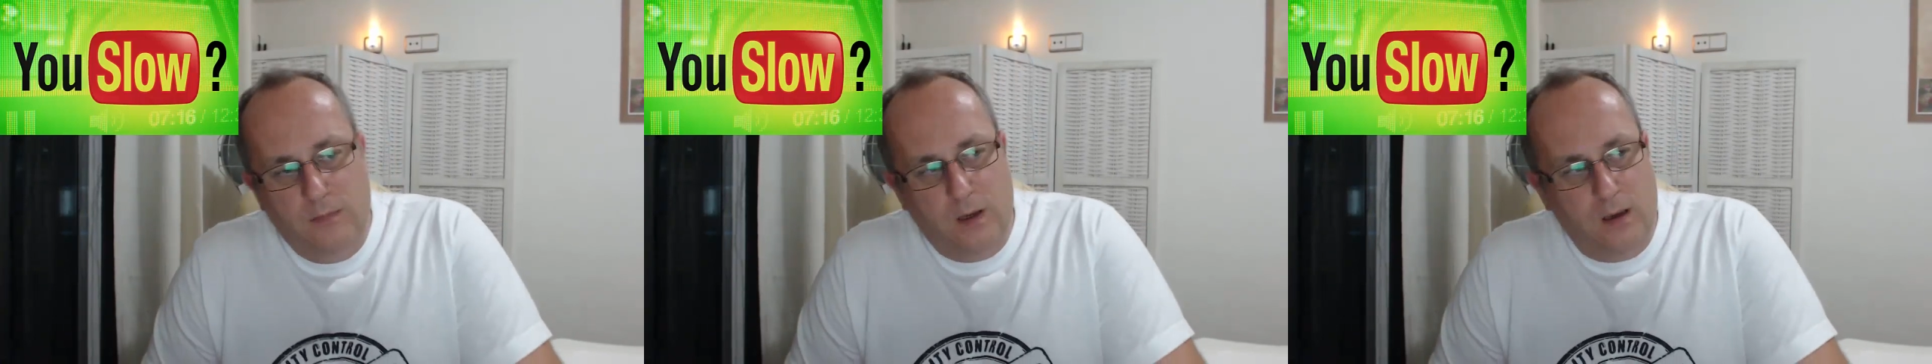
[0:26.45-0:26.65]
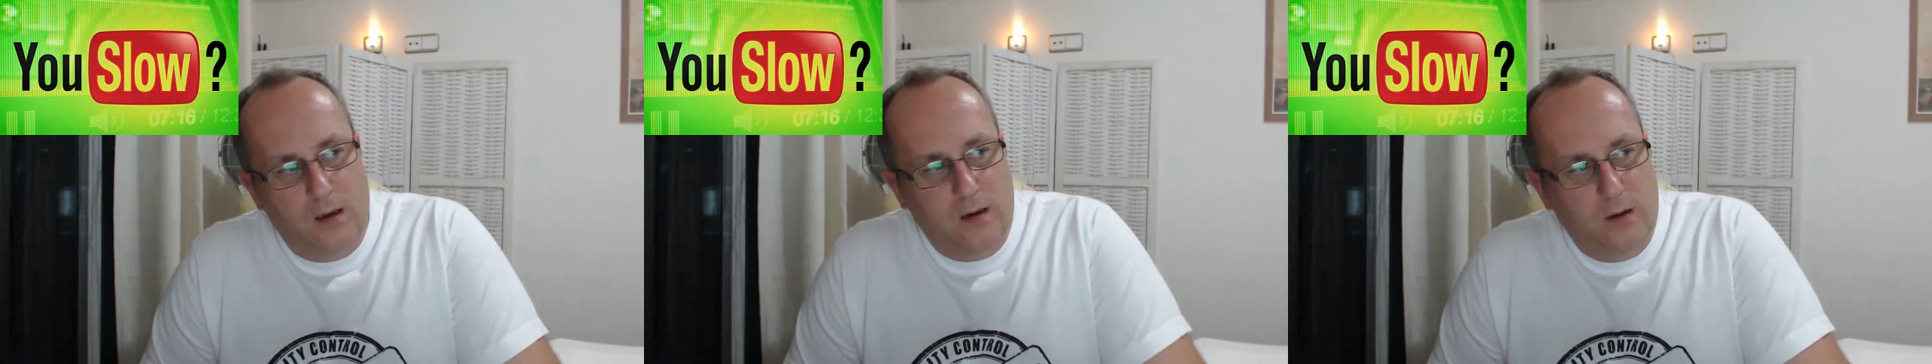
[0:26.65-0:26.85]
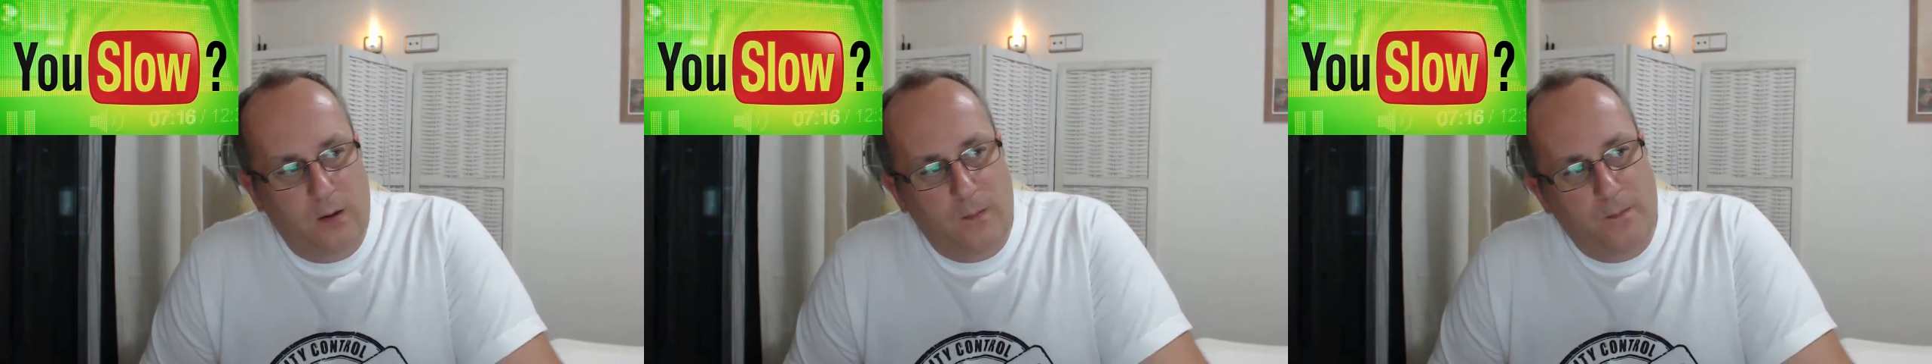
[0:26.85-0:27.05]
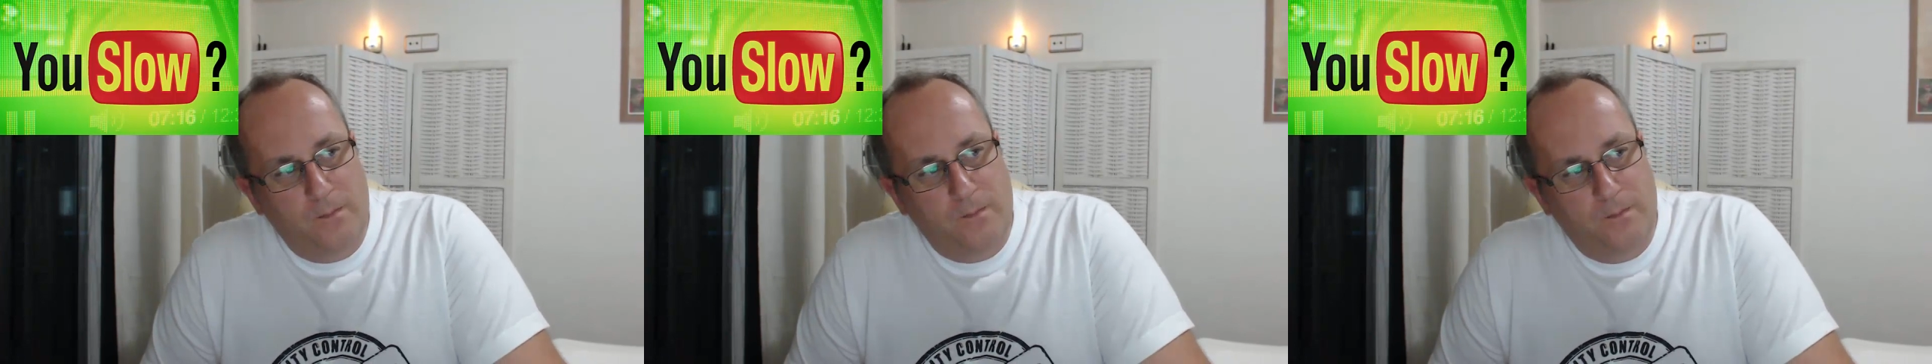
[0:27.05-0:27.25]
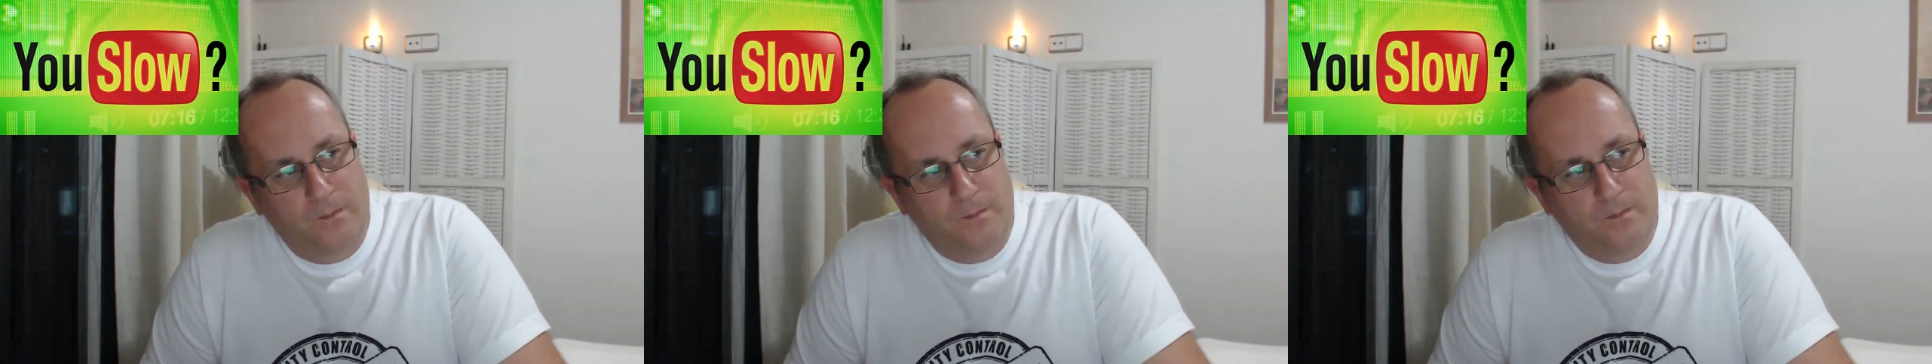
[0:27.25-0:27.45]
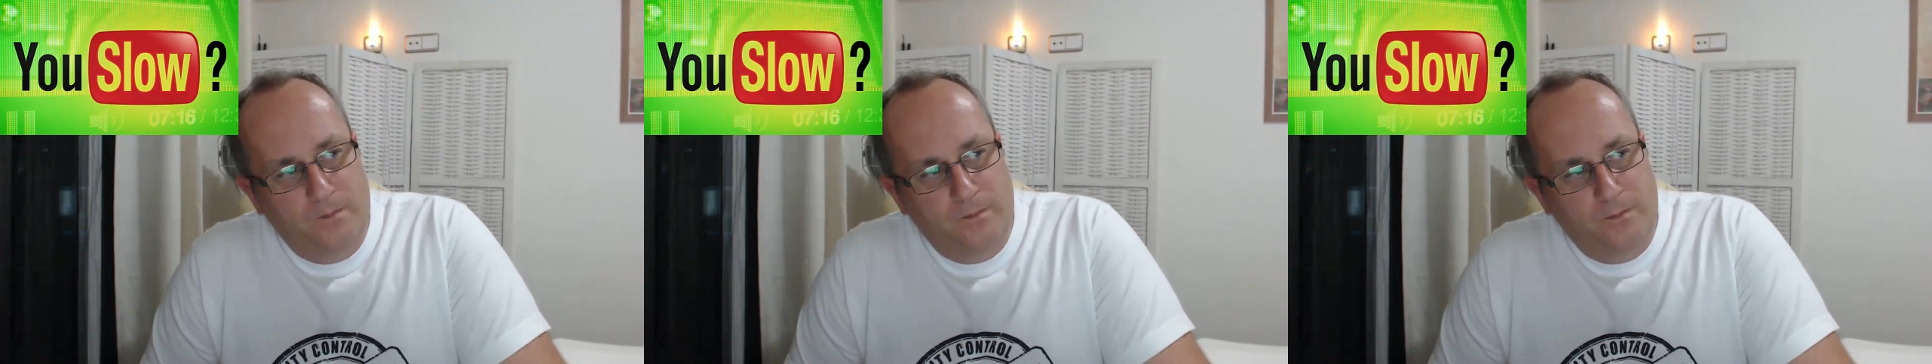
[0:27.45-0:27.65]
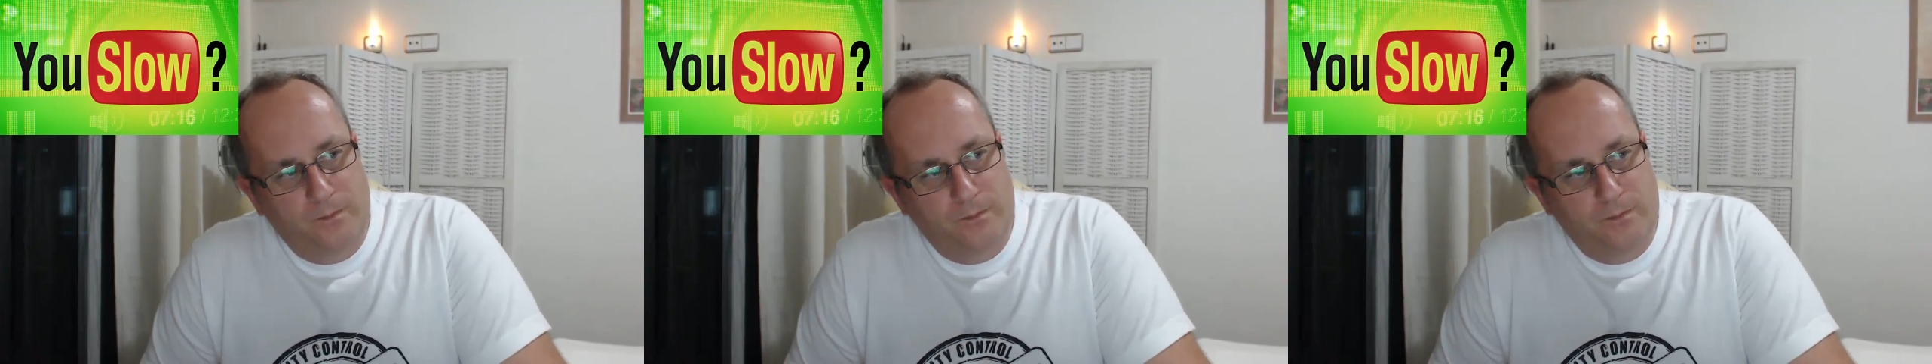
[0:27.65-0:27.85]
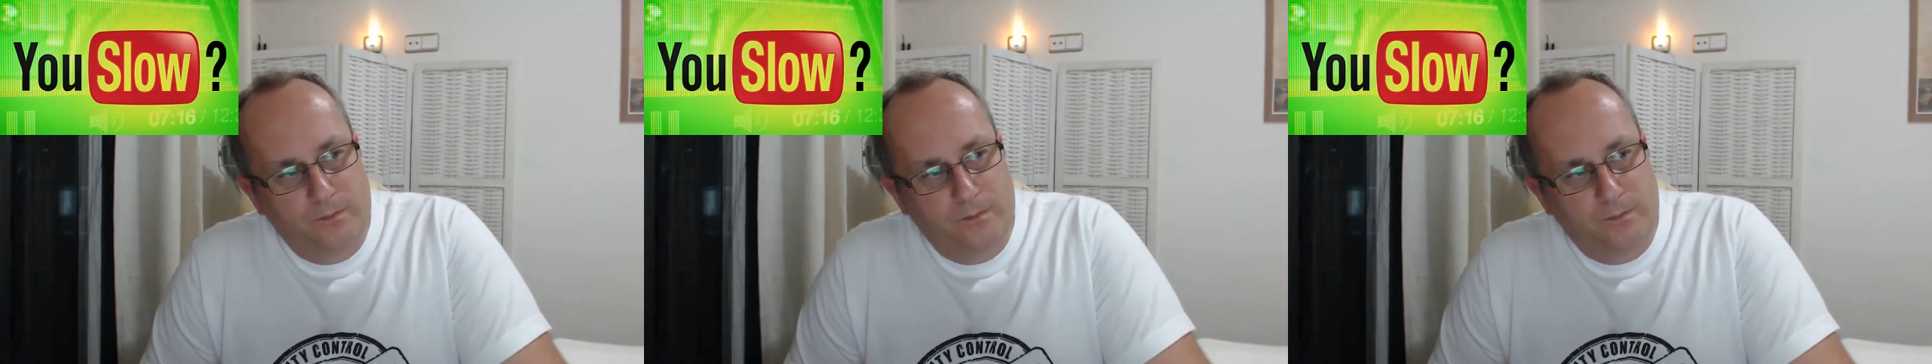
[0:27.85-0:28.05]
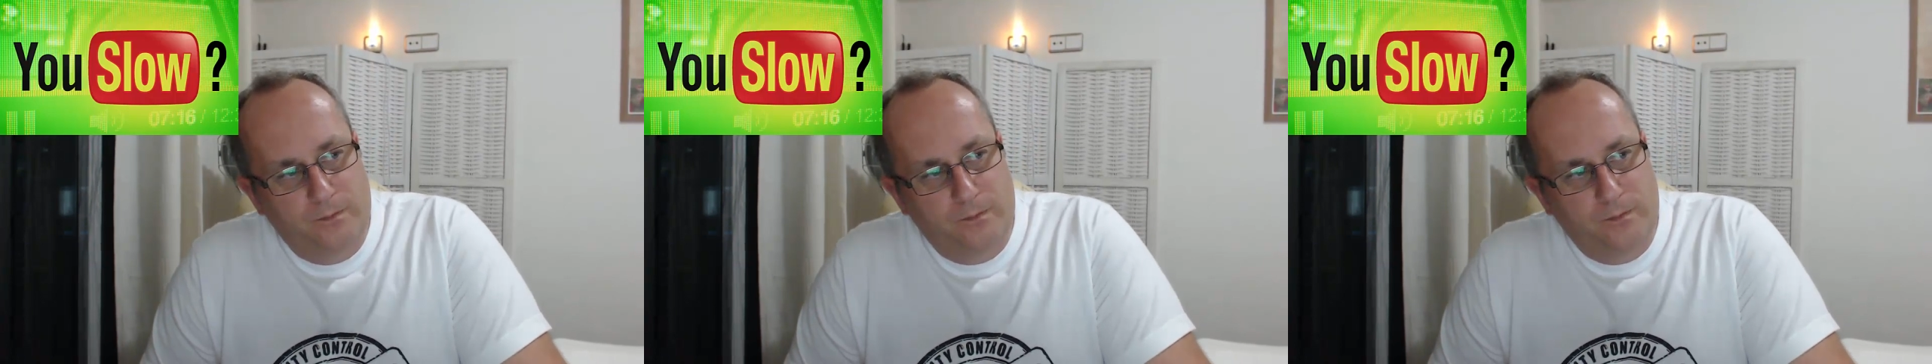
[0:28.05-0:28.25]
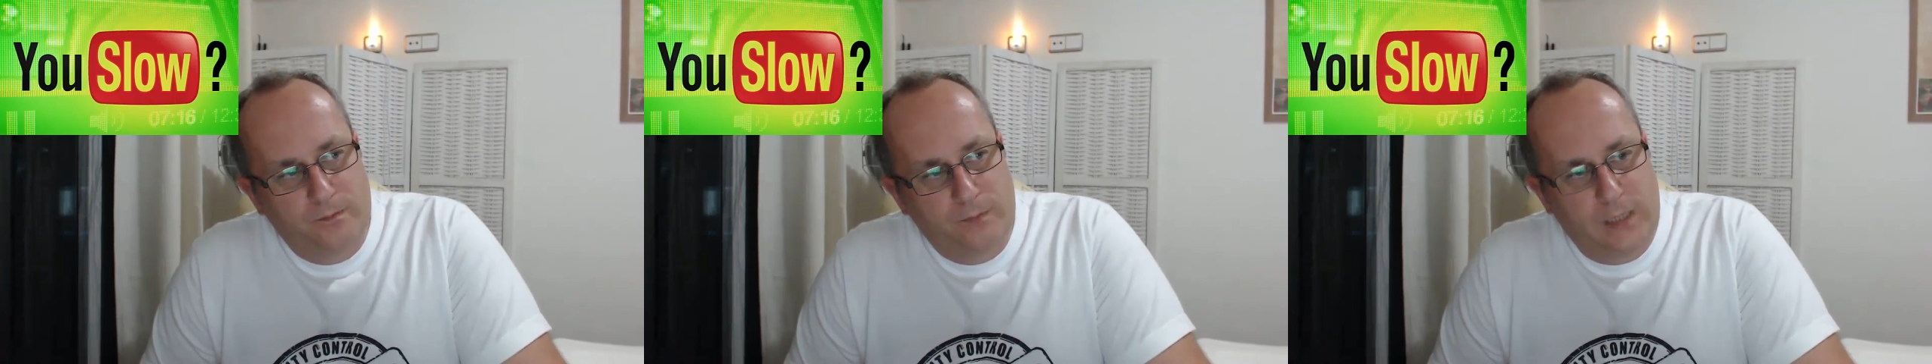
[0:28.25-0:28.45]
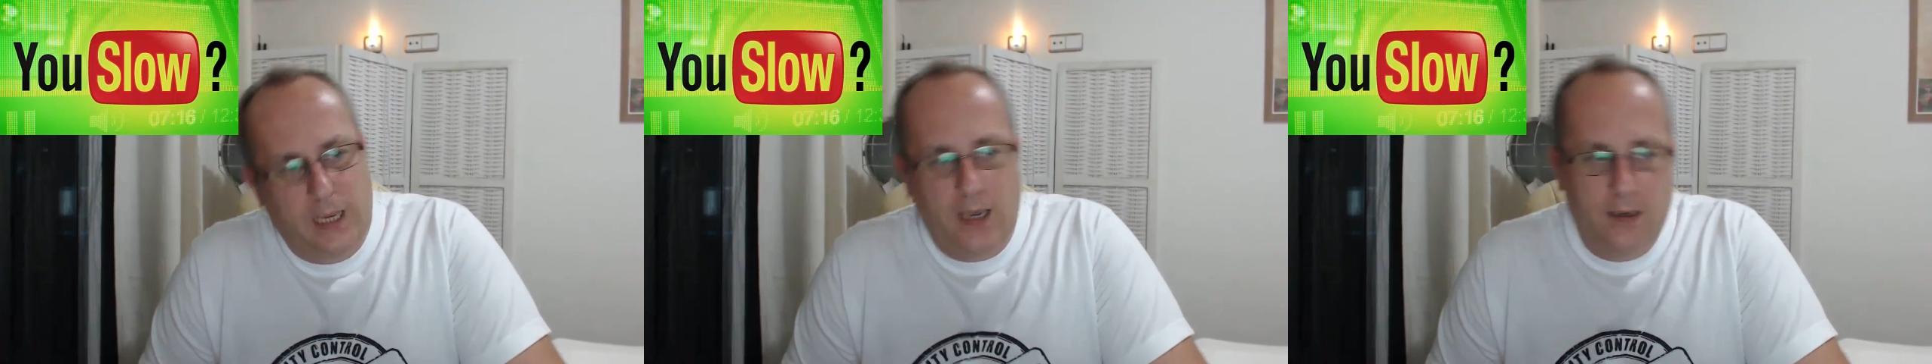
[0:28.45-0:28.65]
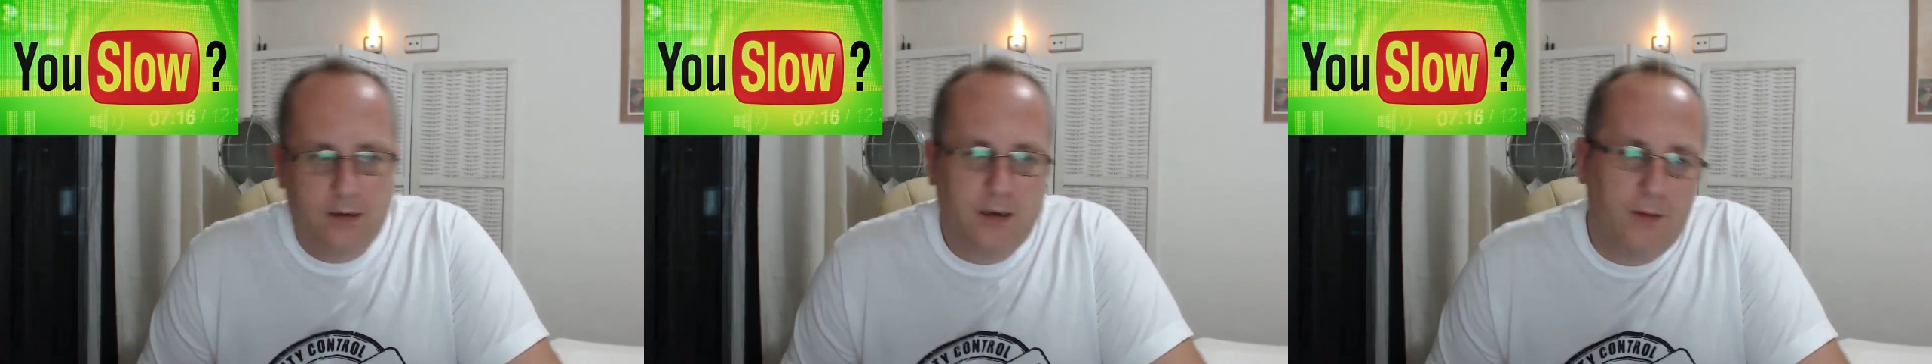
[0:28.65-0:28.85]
Um, yeah,